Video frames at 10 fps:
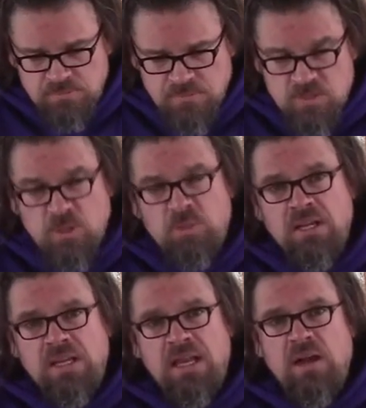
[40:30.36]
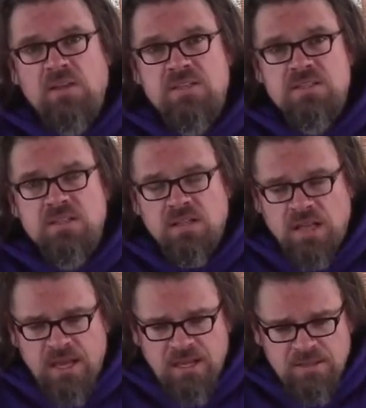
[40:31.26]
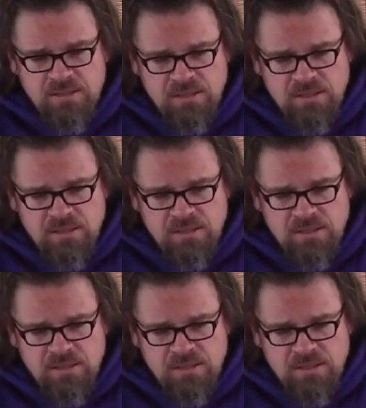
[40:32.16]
So I'm looking down at this little guy,